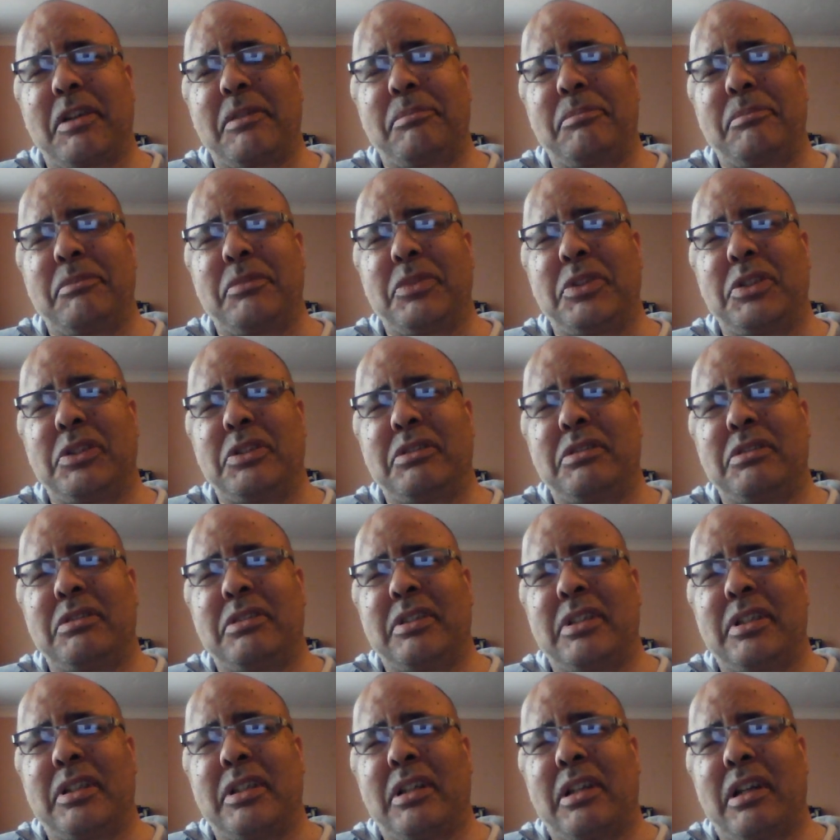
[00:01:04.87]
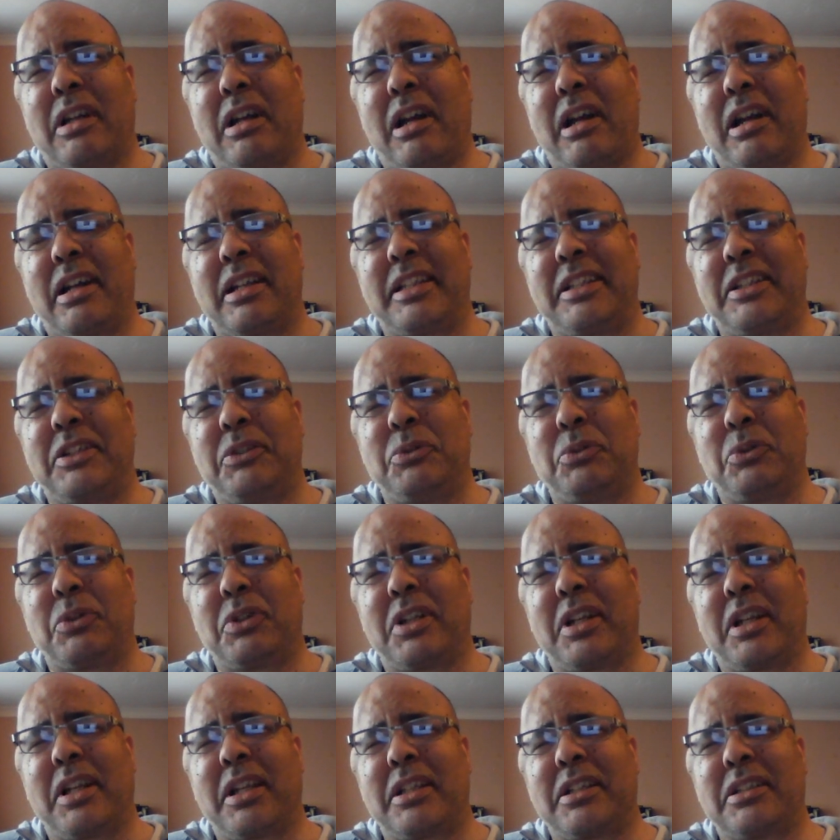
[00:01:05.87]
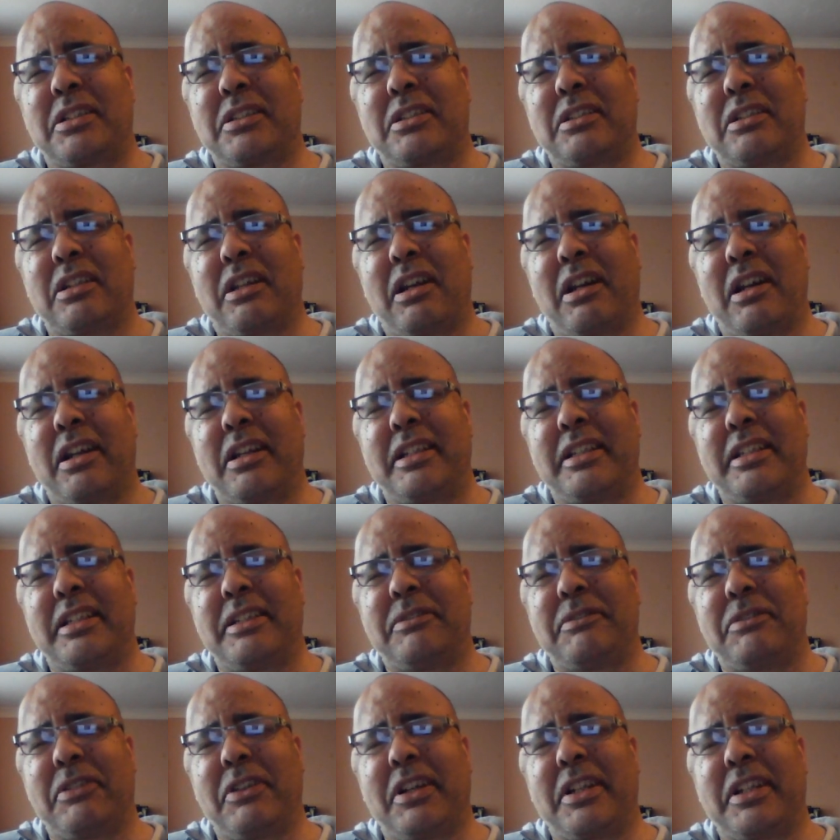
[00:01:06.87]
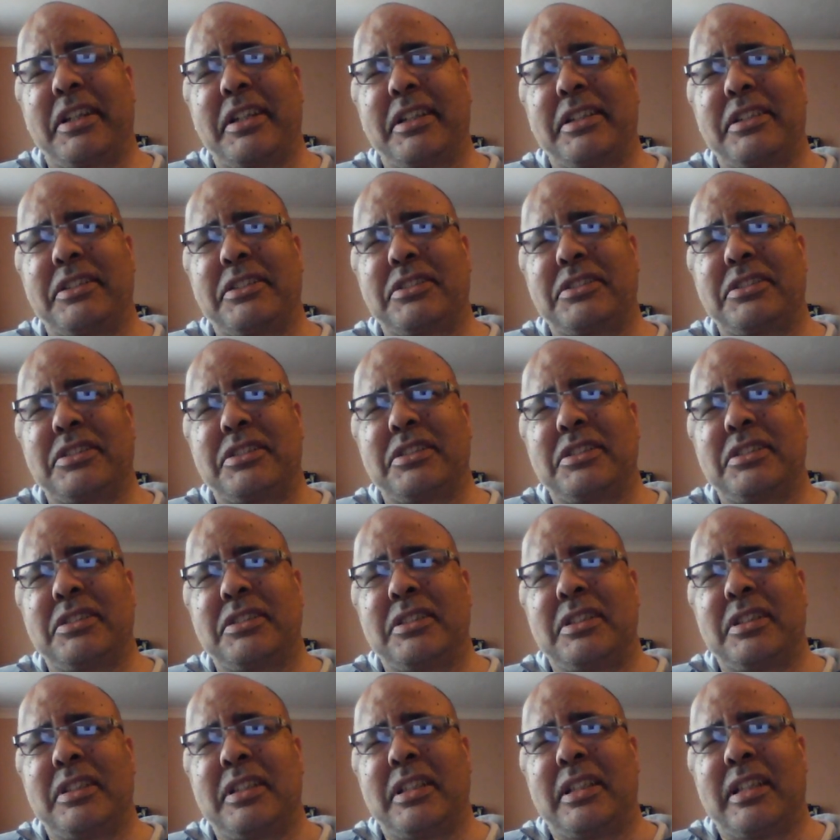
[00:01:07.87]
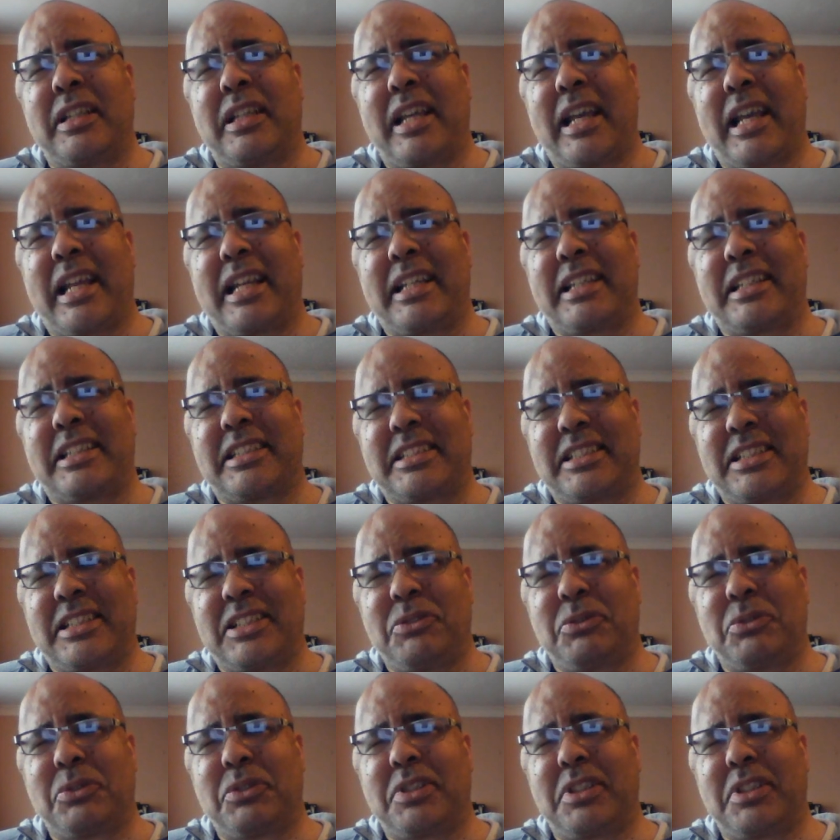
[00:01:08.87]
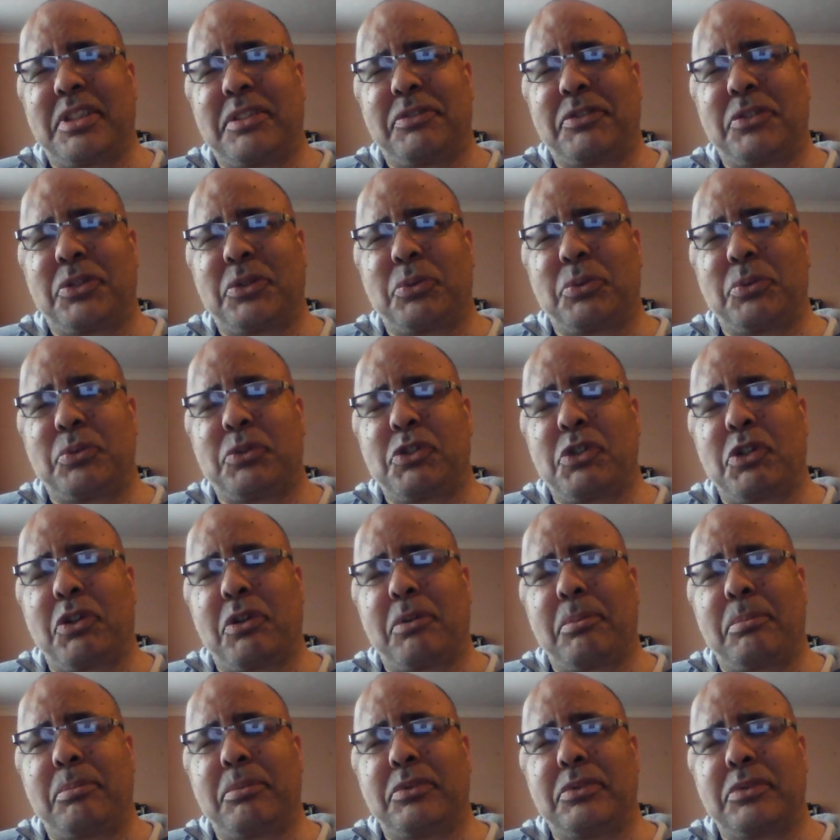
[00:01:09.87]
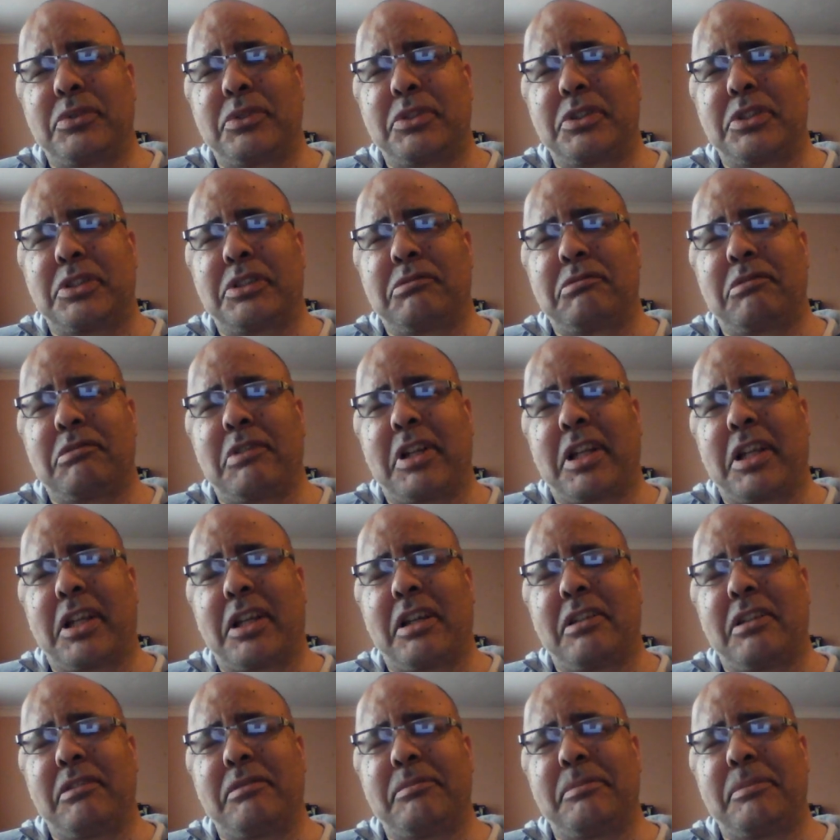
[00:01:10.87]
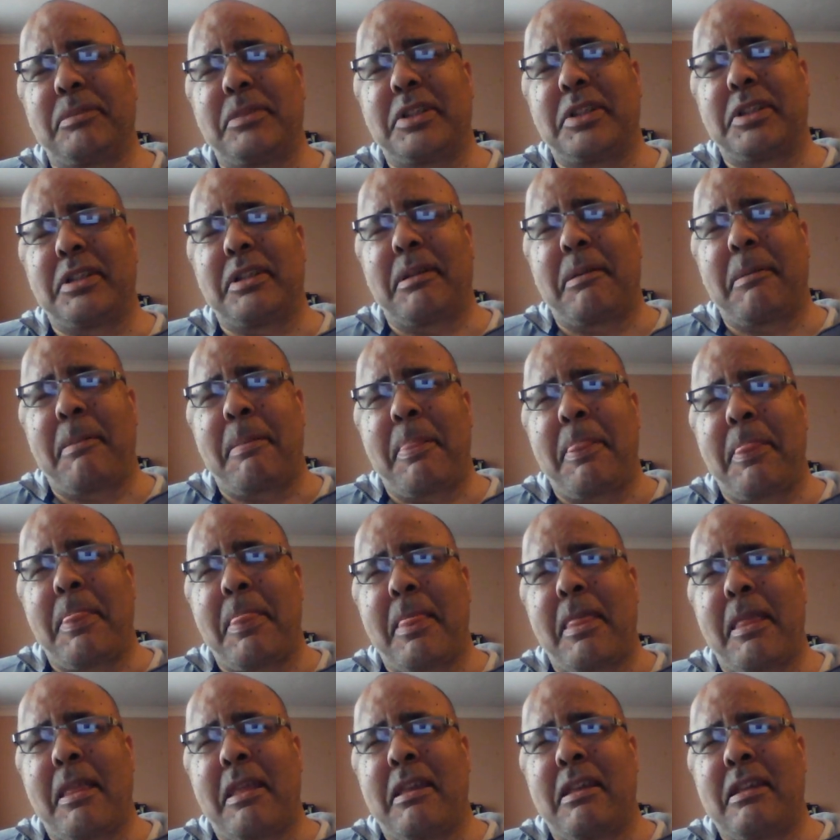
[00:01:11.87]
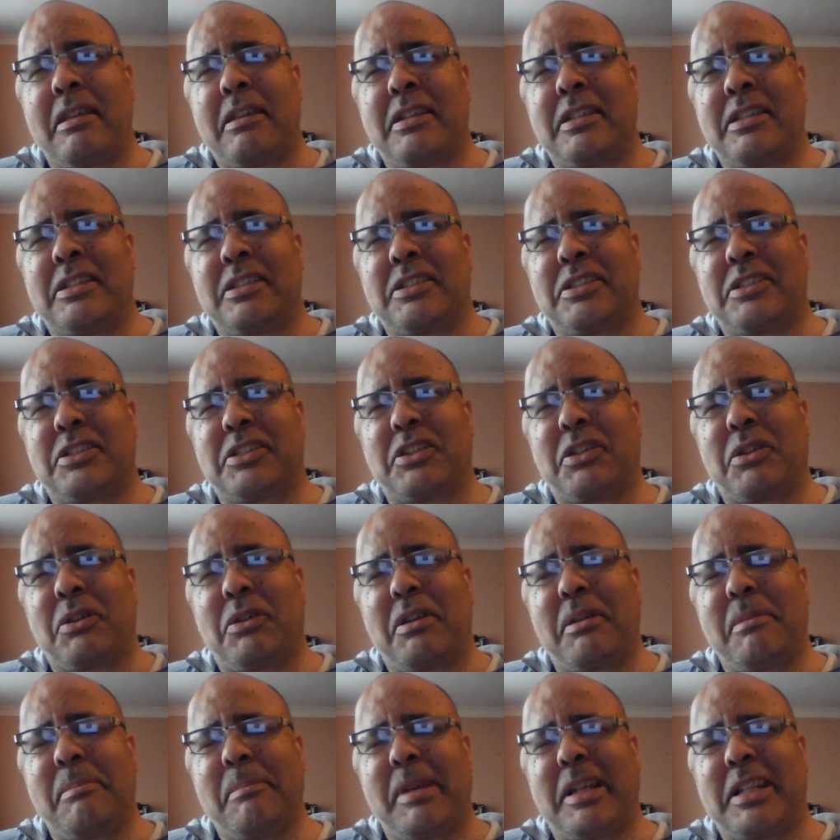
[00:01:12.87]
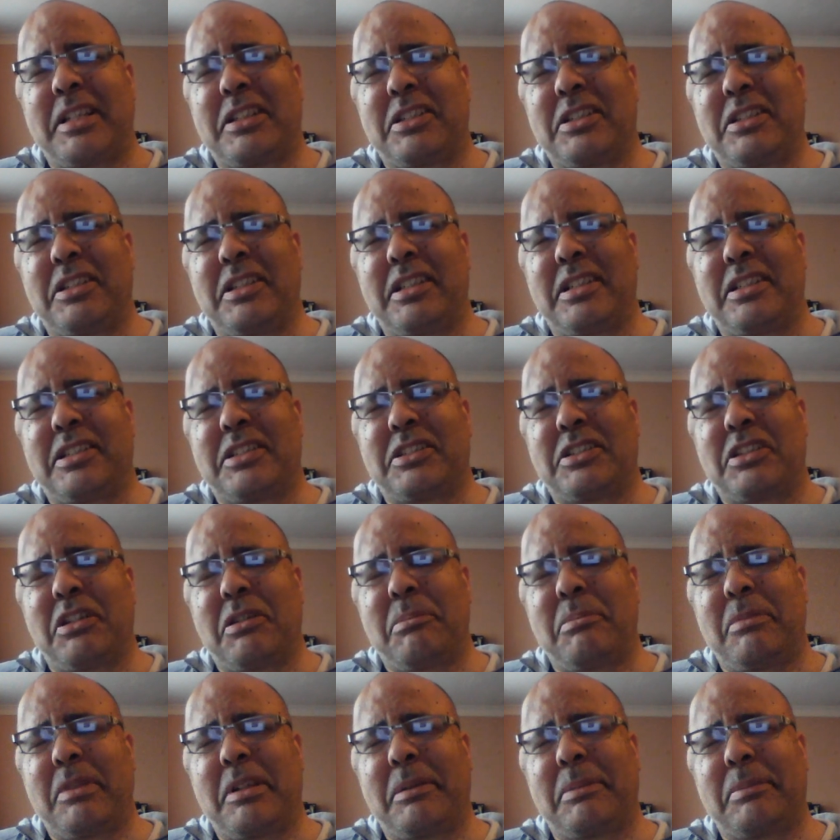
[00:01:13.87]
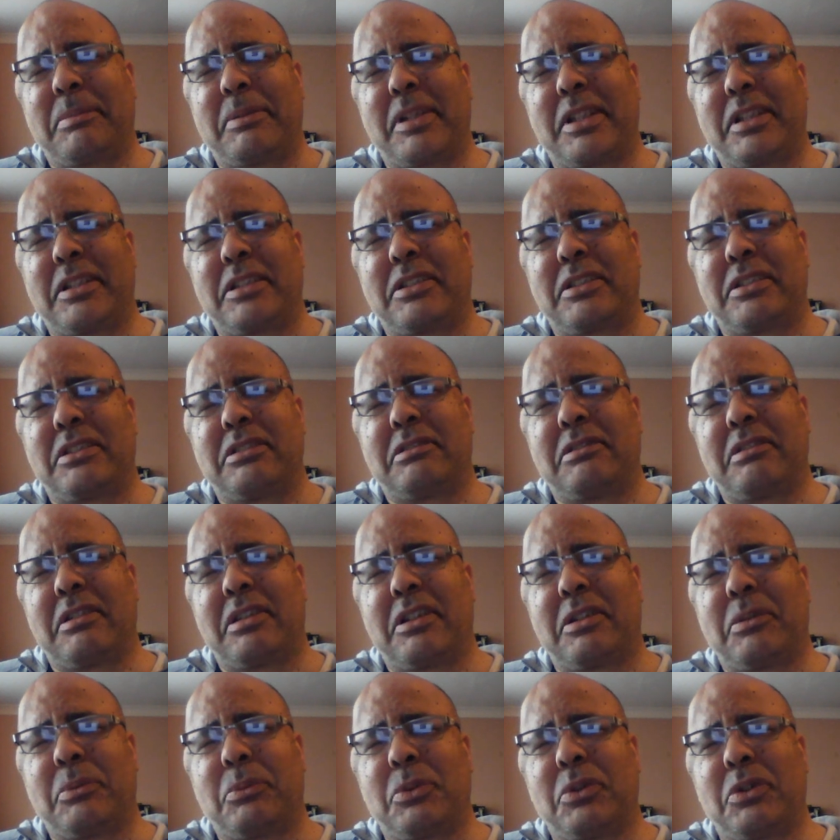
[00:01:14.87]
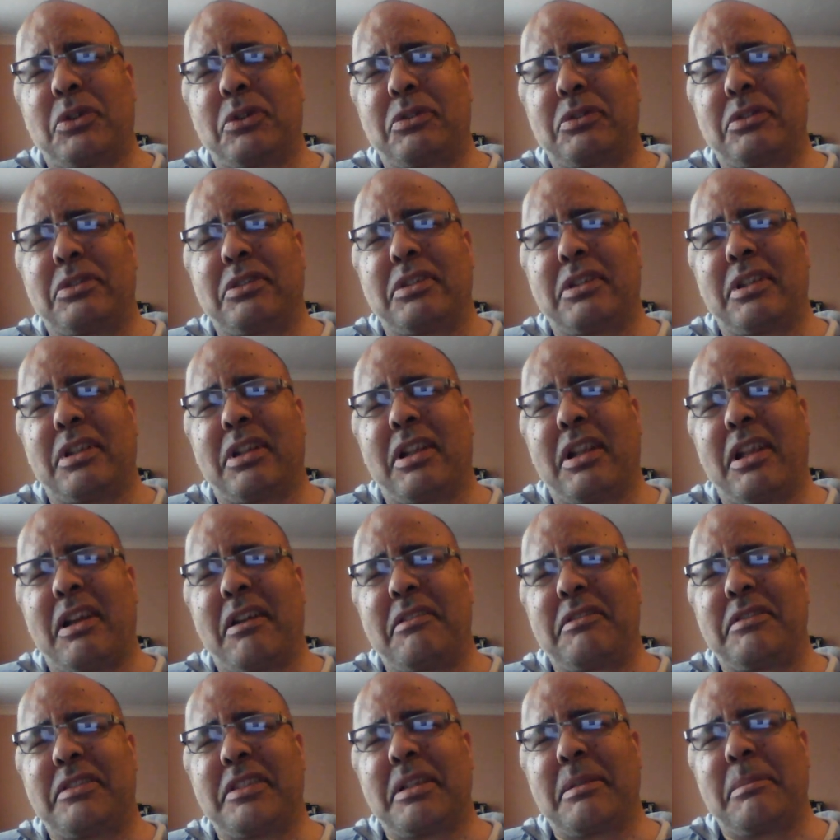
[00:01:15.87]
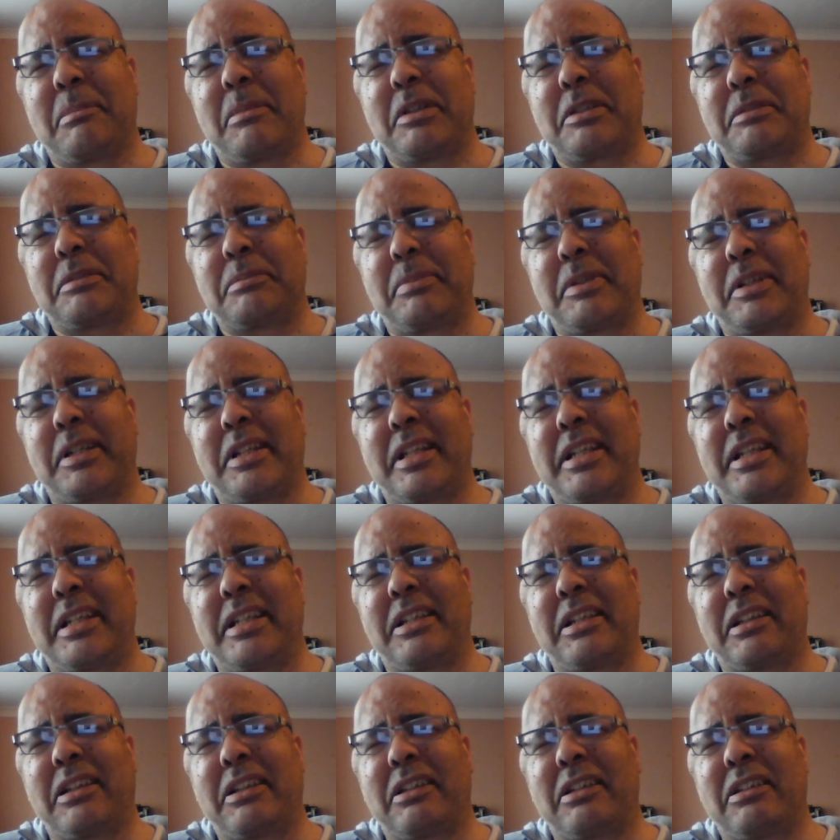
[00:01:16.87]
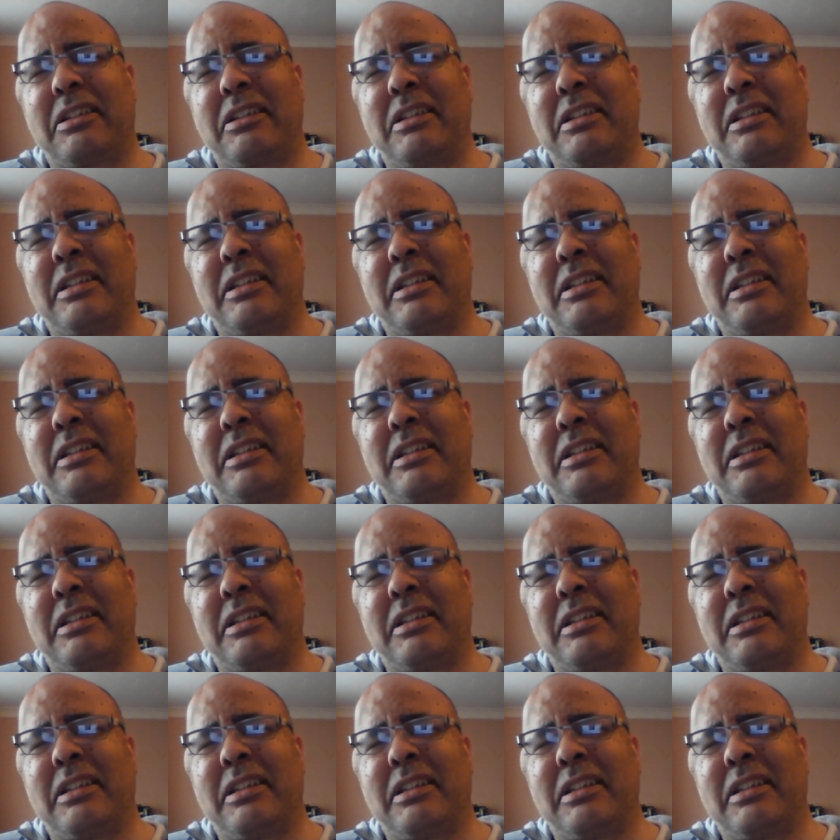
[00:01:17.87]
government, highly organized, highly financed, and it's still a difficult job to run a government. So imagine in so many places around the world, the lives they must be leading